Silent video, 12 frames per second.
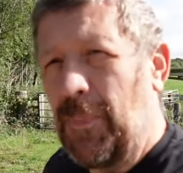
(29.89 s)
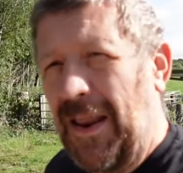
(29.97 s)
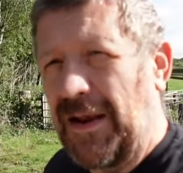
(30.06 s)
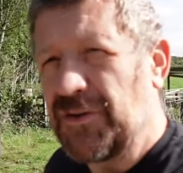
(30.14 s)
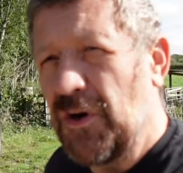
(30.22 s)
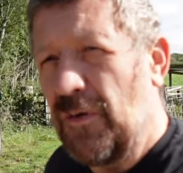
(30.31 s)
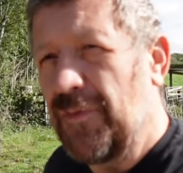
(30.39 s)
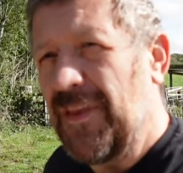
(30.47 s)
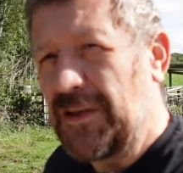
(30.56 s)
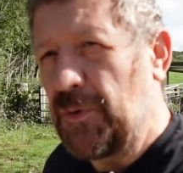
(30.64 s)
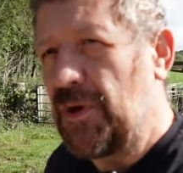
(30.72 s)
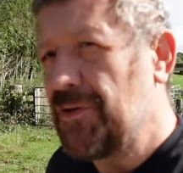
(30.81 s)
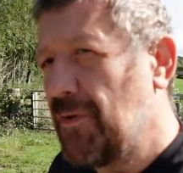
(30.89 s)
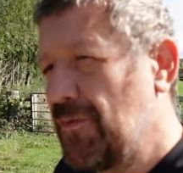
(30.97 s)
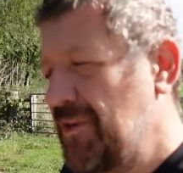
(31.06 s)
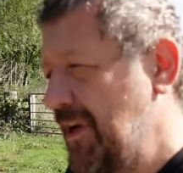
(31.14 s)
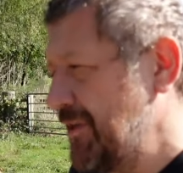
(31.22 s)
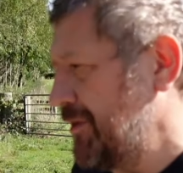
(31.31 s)
blanked off and that's because
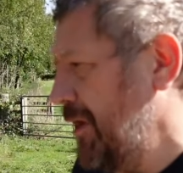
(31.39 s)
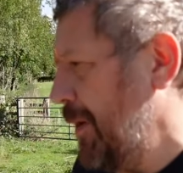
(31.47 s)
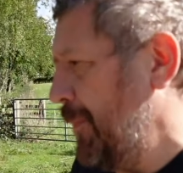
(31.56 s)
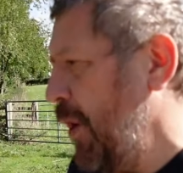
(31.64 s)
obviously it's uh,